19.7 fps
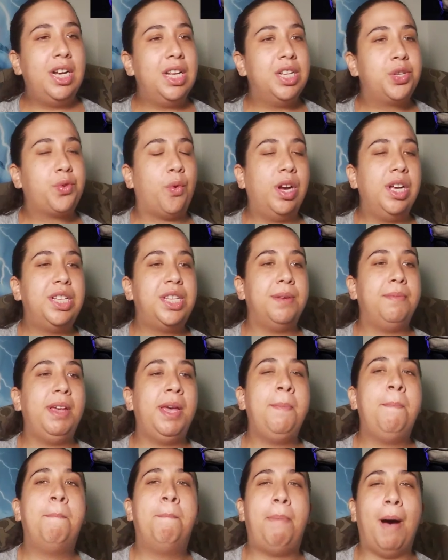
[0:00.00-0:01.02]
is going to
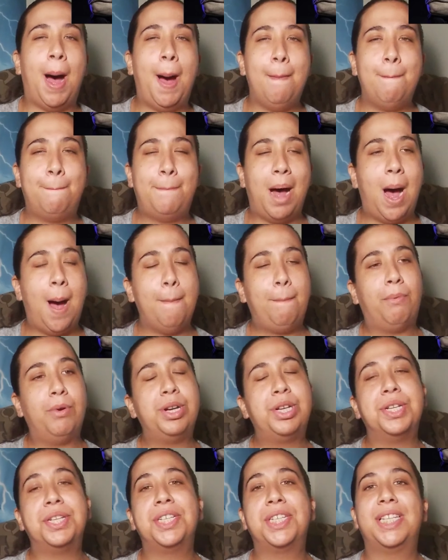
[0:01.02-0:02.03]
be Bop Bop,
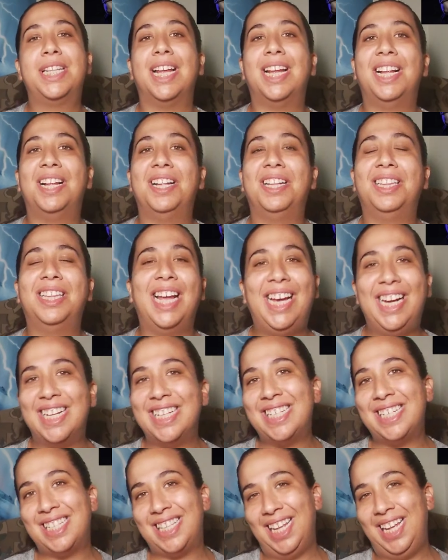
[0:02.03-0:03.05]
which is the
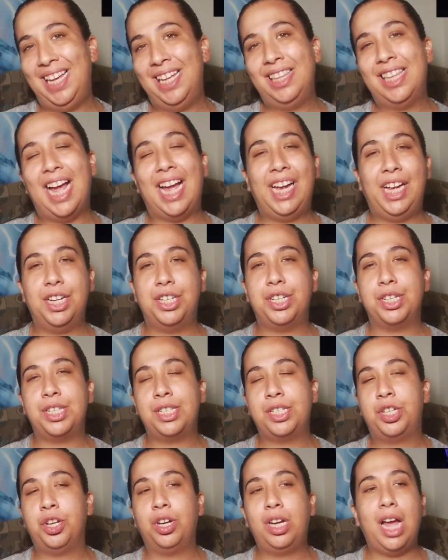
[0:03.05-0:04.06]
latest thing that he
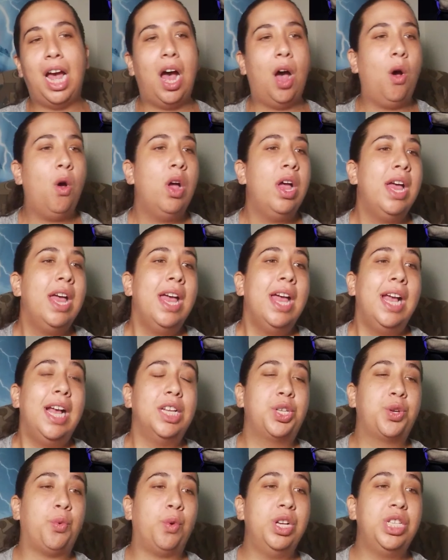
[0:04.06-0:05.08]
just took out.
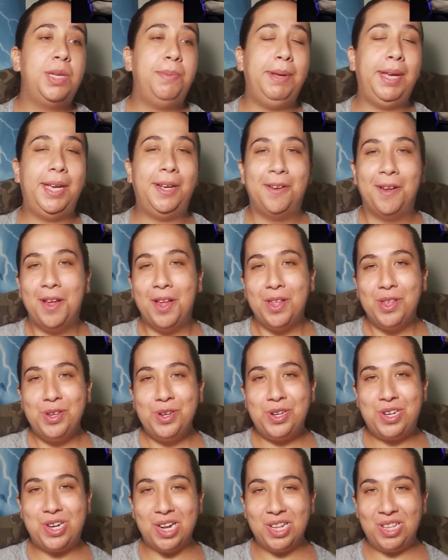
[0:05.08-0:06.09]
It's going to be
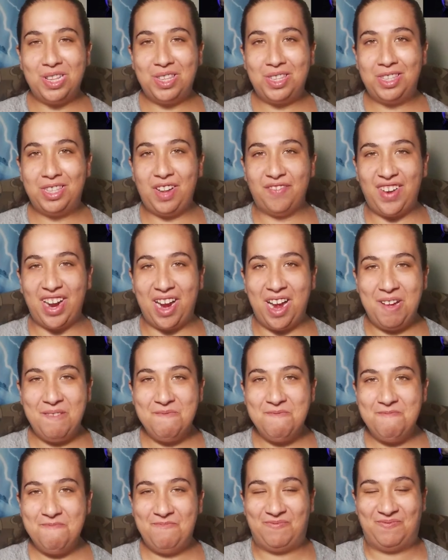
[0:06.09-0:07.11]
Shut the Fuck
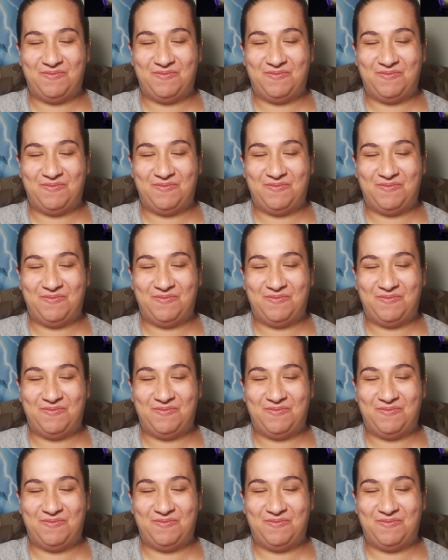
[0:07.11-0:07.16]
Up.